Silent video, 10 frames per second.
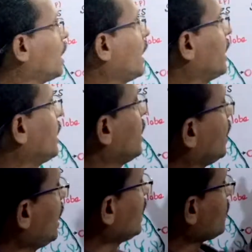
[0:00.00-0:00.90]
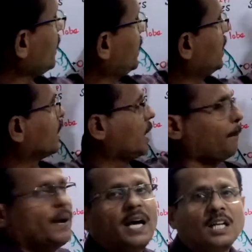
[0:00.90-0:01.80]
And lastly, the
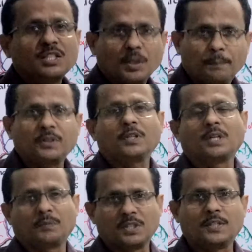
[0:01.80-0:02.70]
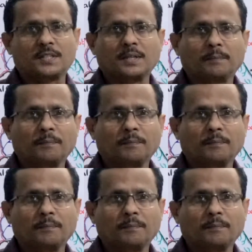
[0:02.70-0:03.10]
parasympathetic nervous system.